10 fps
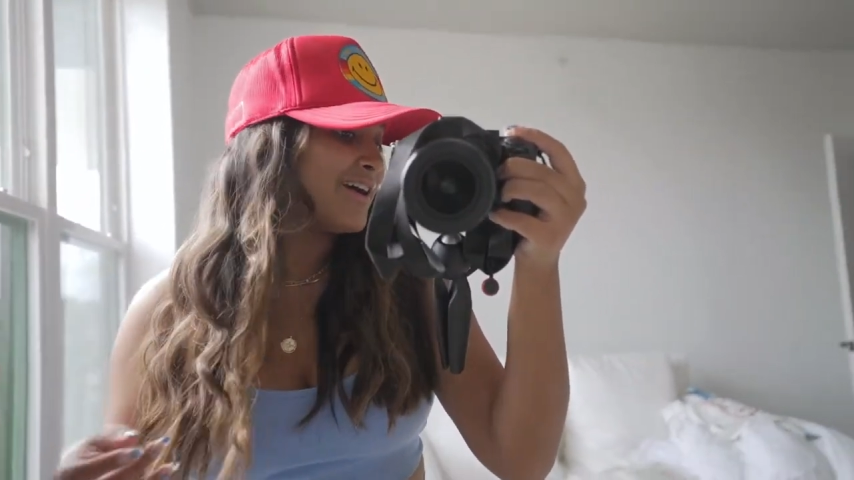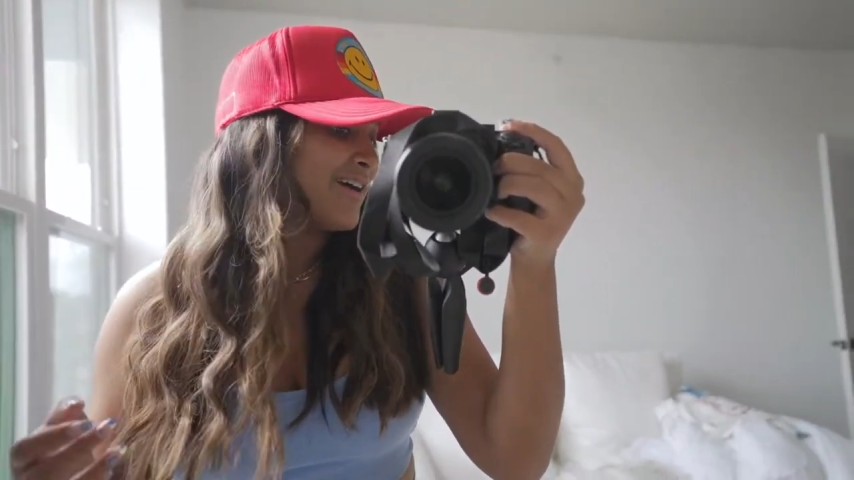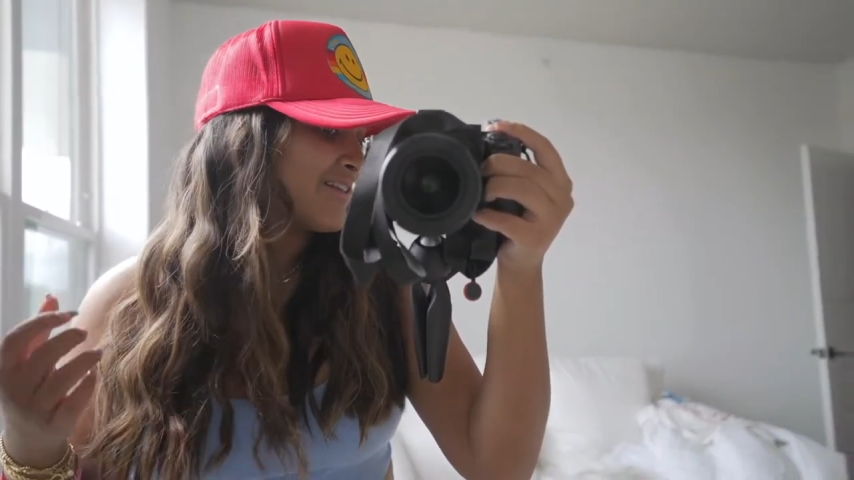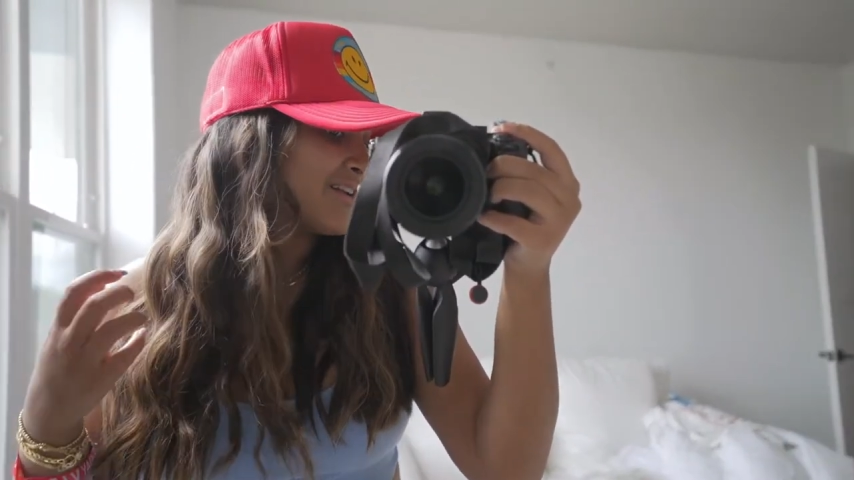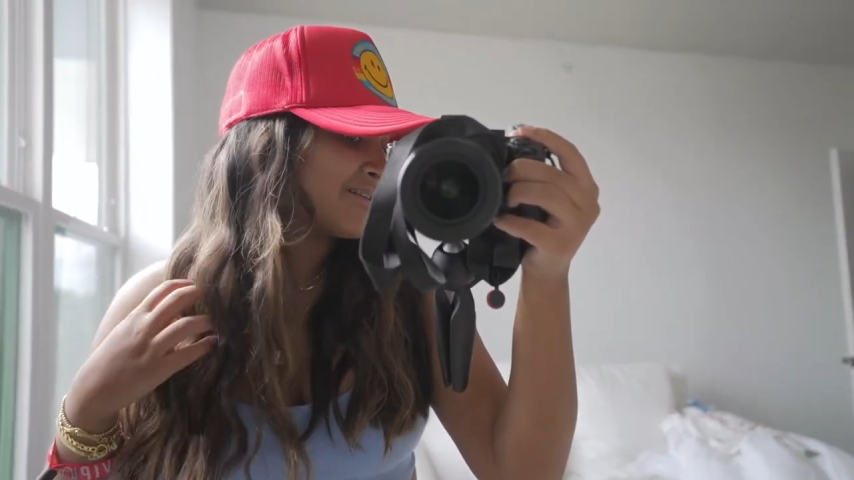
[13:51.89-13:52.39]

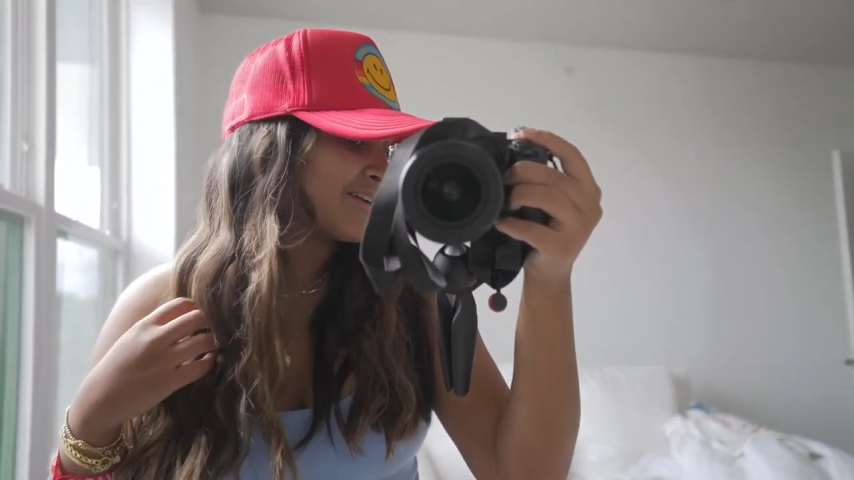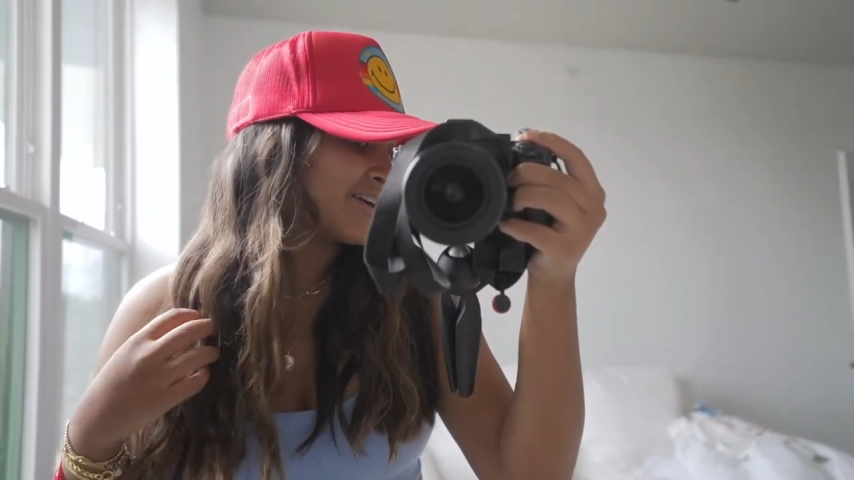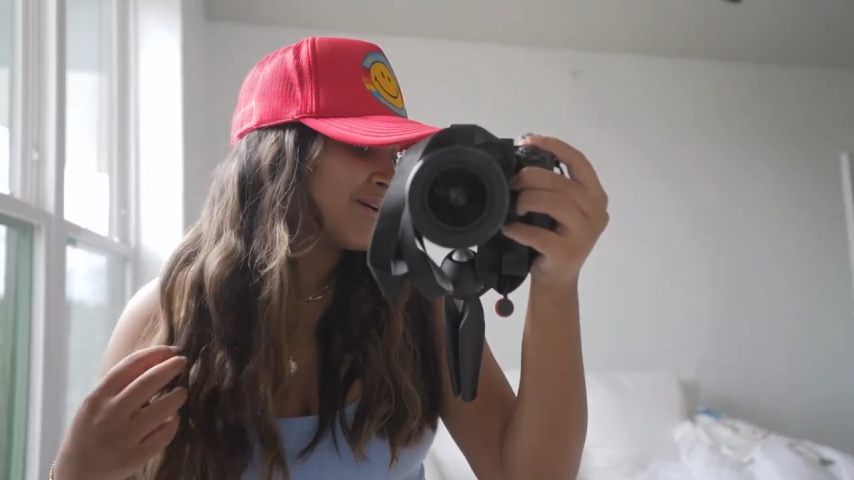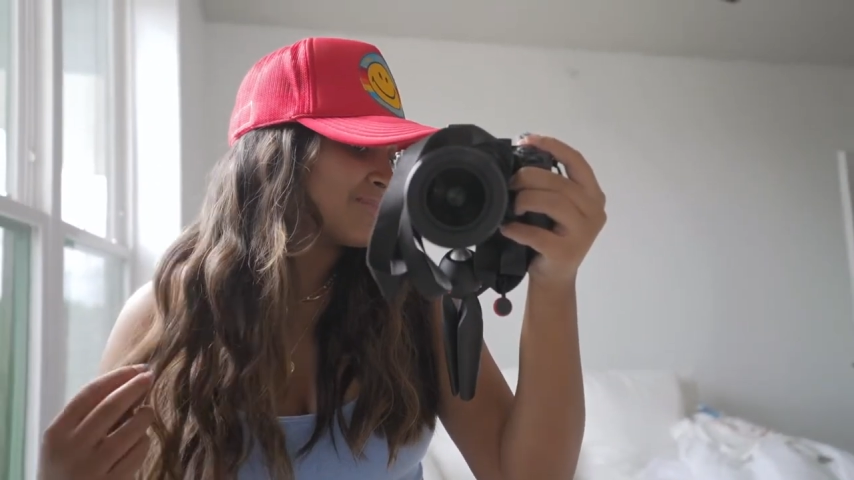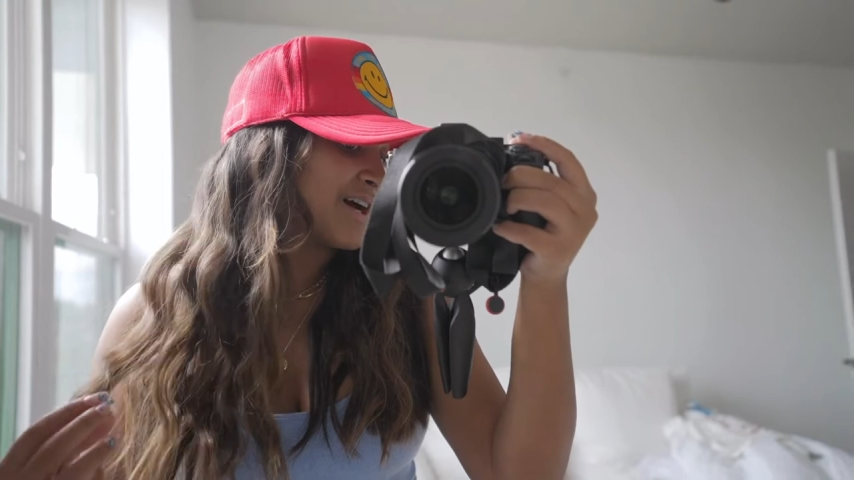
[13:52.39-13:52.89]
and then it
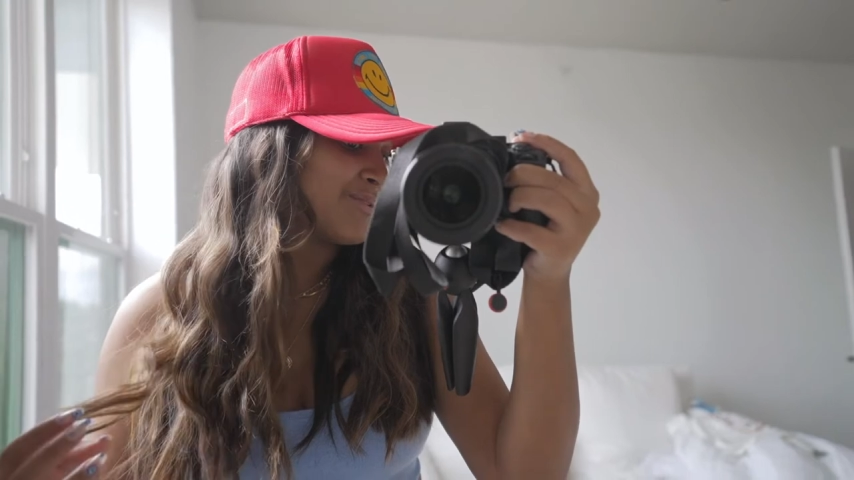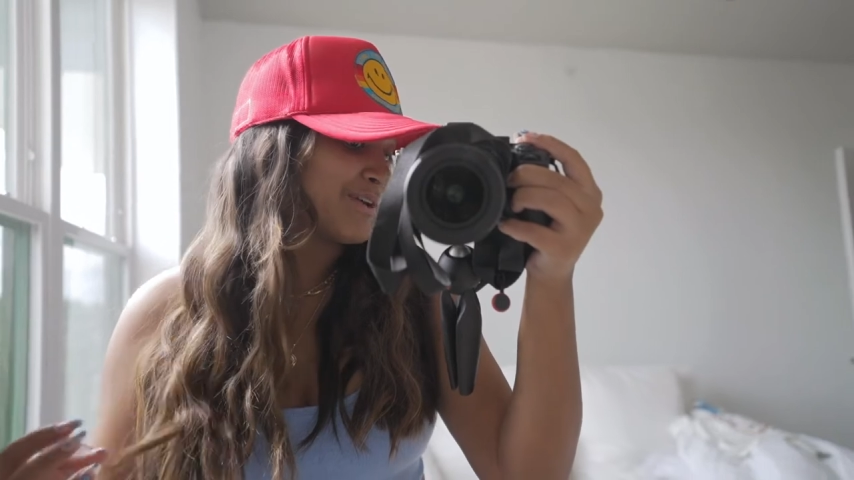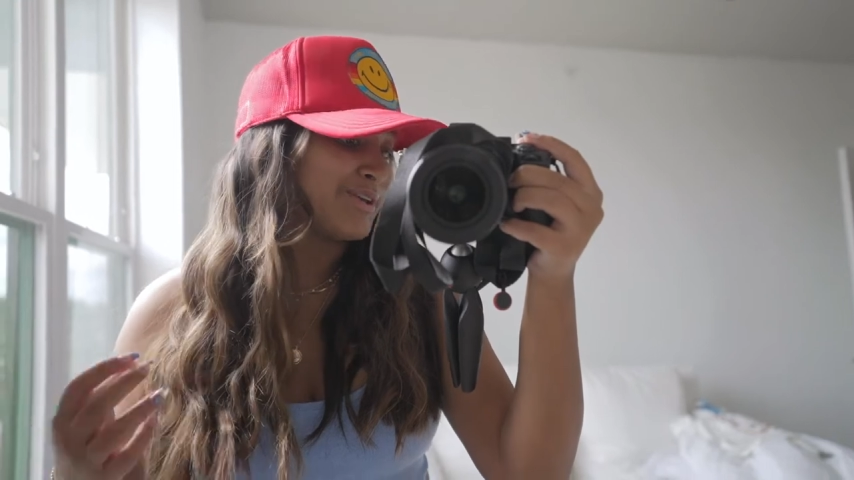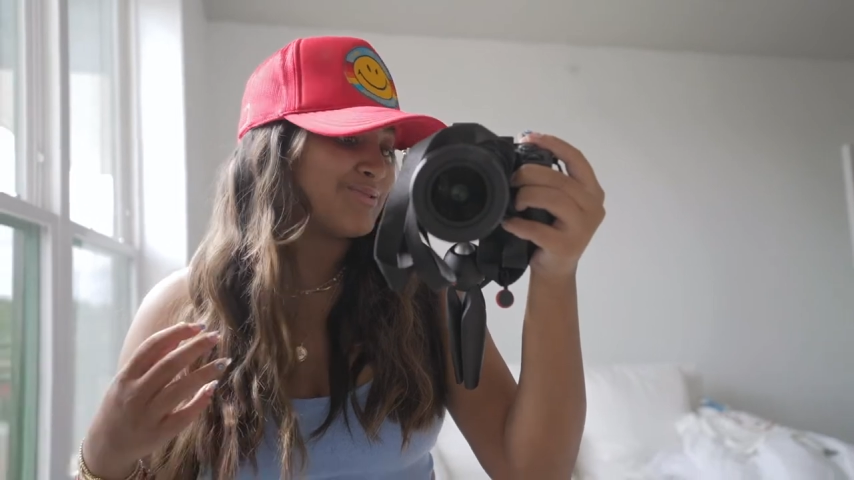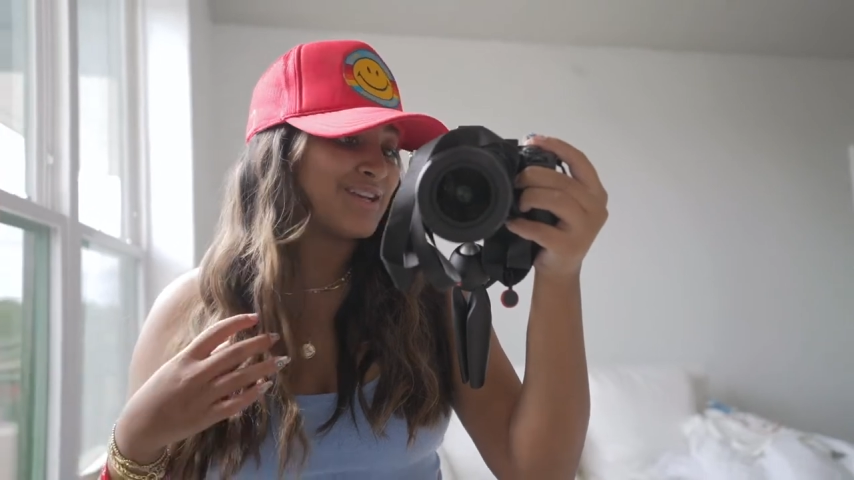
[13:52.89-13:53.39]
comes out
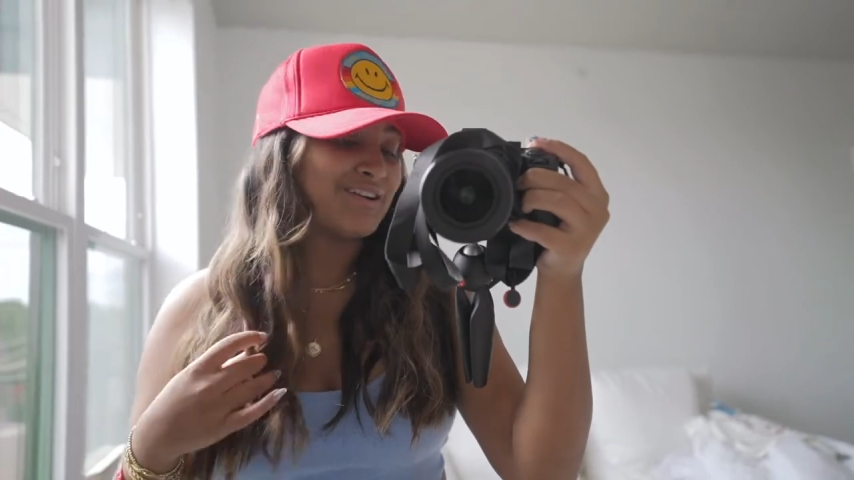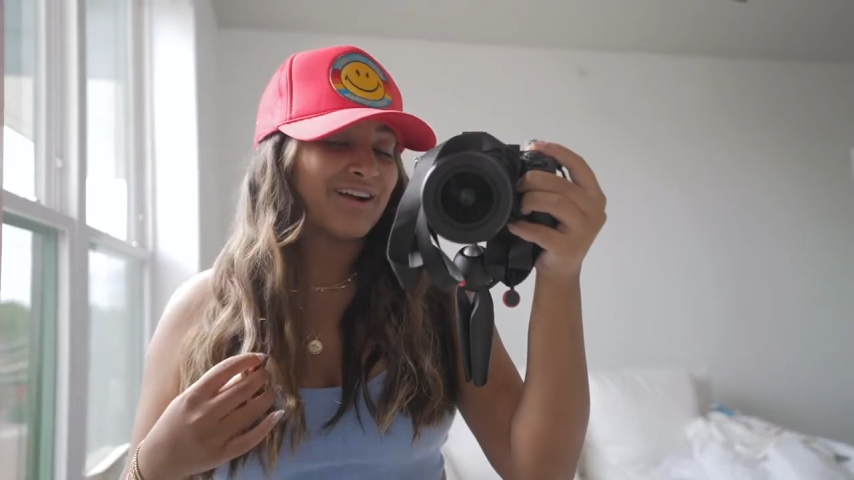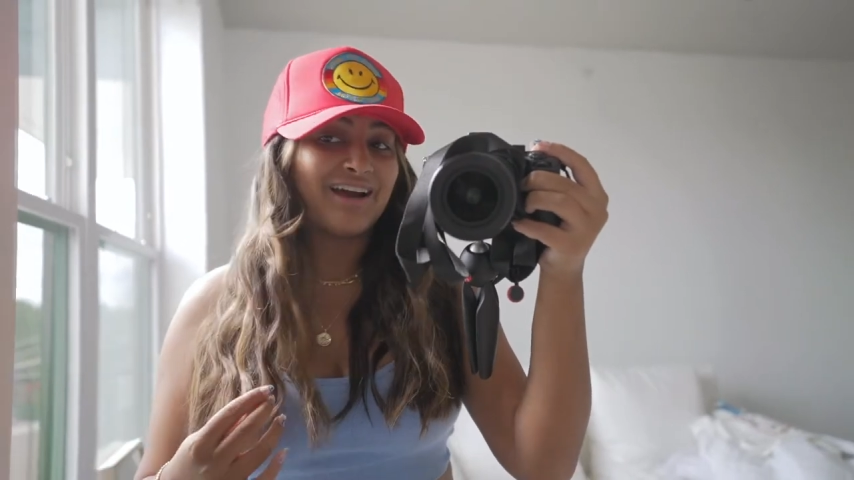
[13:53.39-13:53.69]
like you did your